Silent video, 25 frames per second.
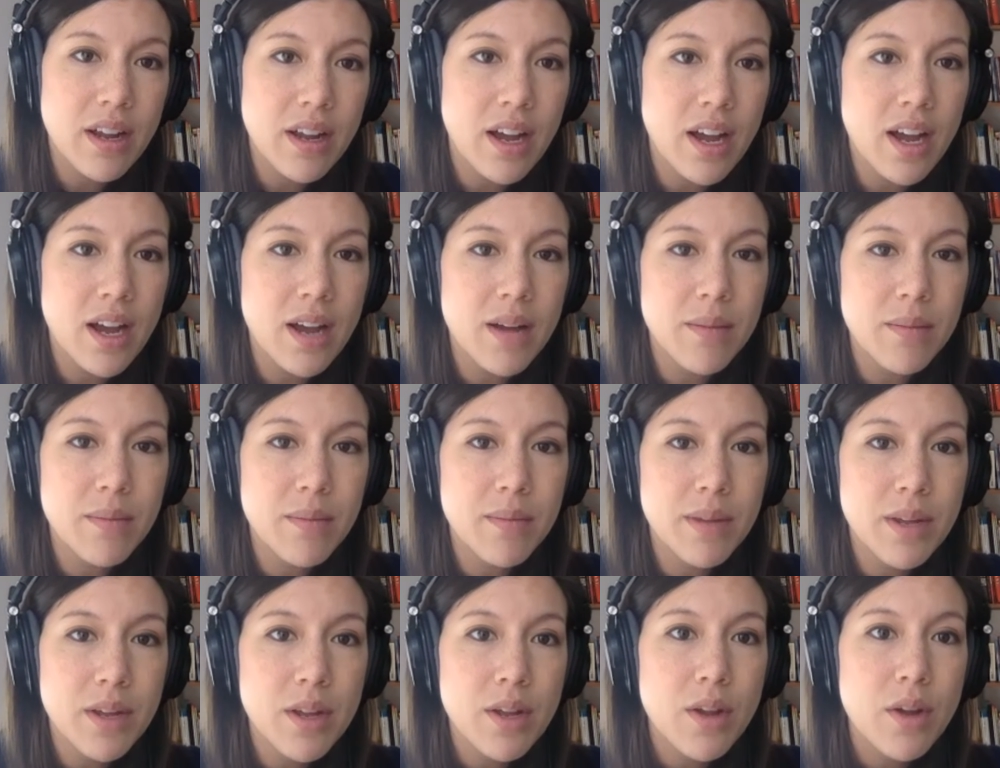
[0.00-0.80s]

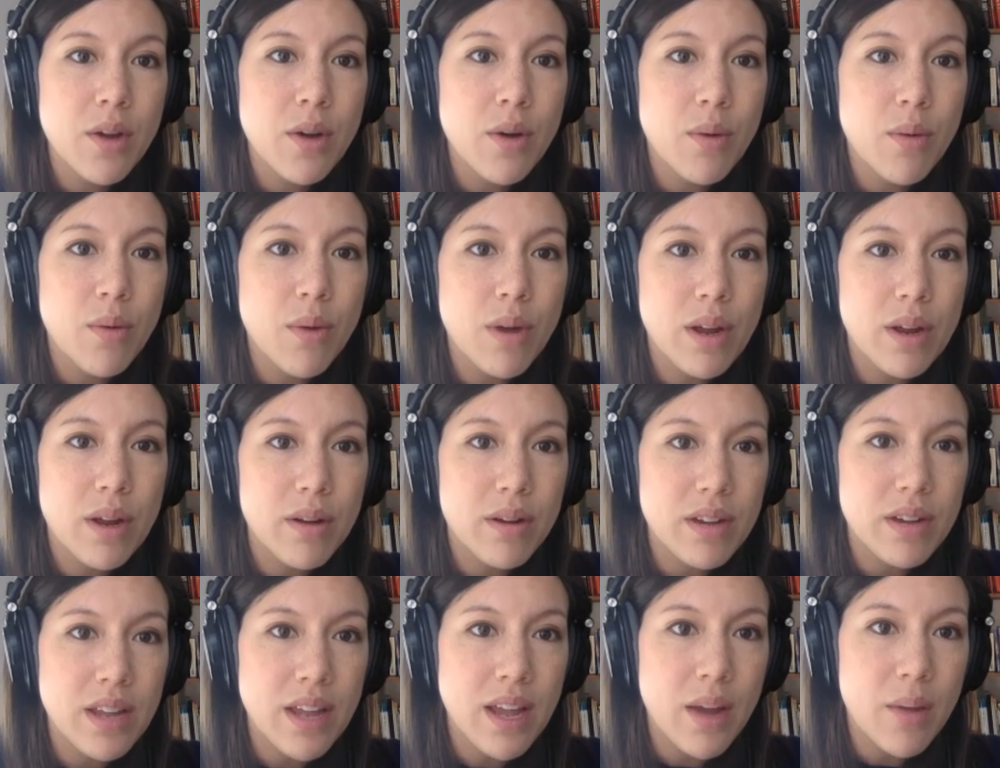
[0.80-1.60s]
Um, right. What
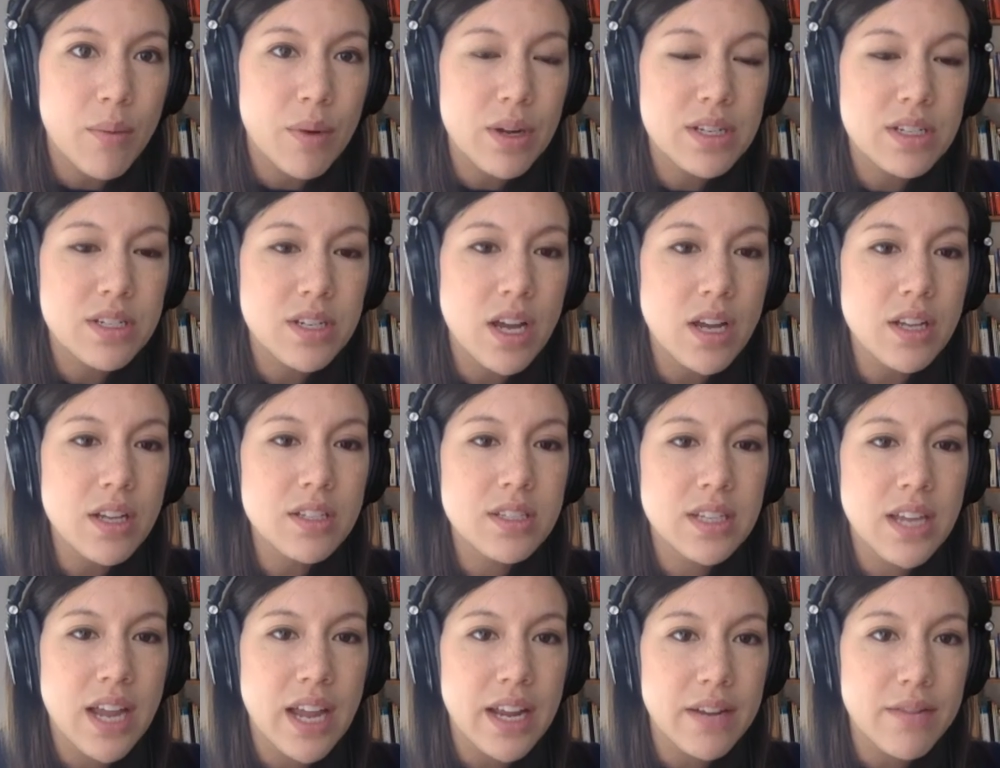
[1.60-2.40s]
yeah, what
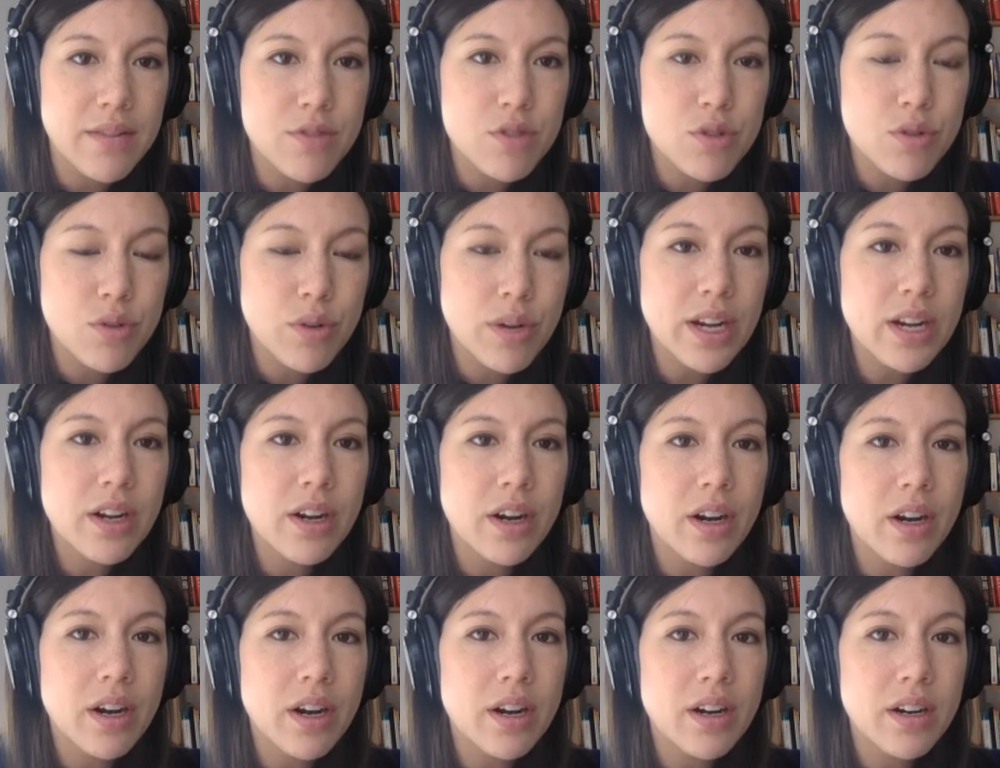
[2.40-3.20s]
does kind of
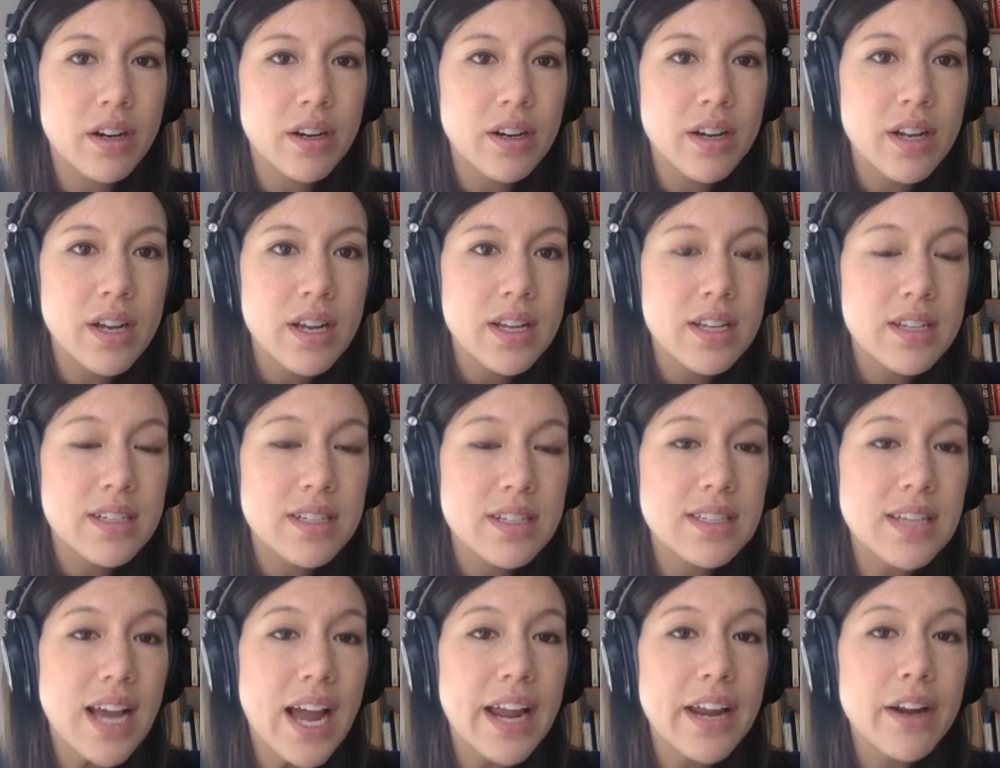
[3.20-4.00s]
trigger
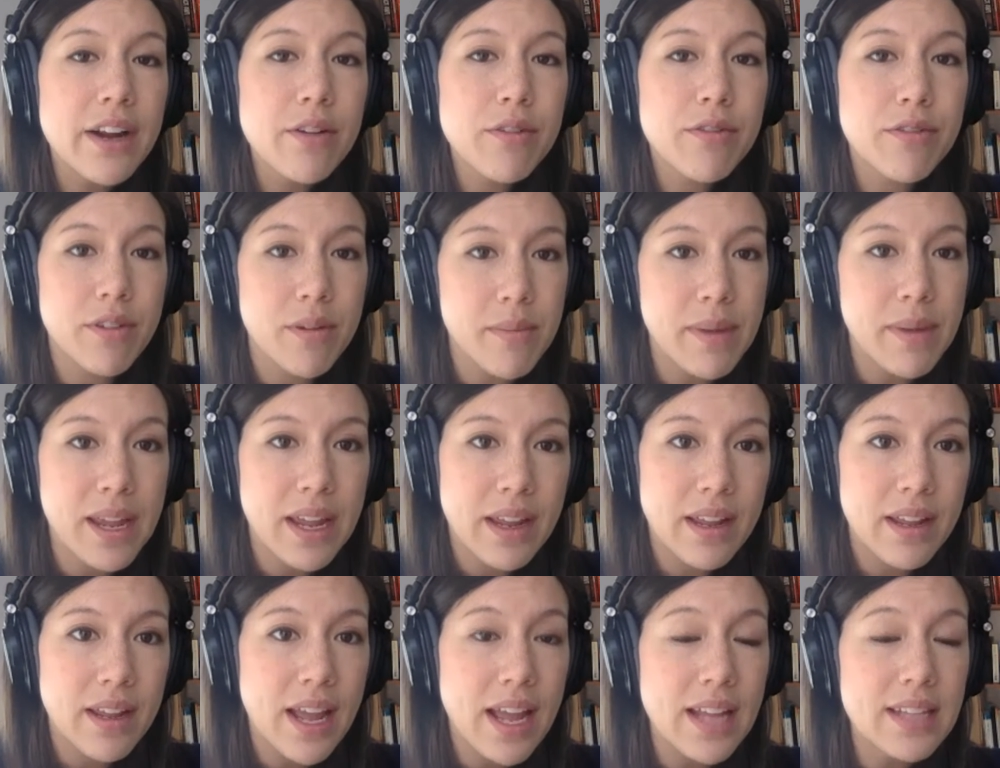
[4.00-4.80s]
desire for me.